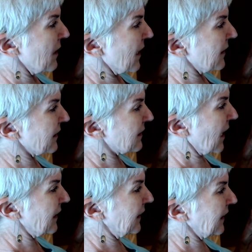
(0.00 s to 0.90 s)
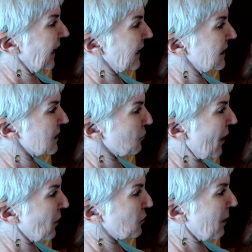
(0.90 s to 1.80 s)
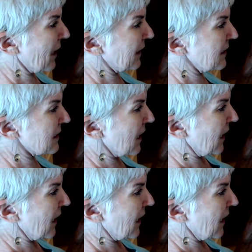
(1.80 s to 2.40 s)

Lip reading: and the tiny legs and round bodies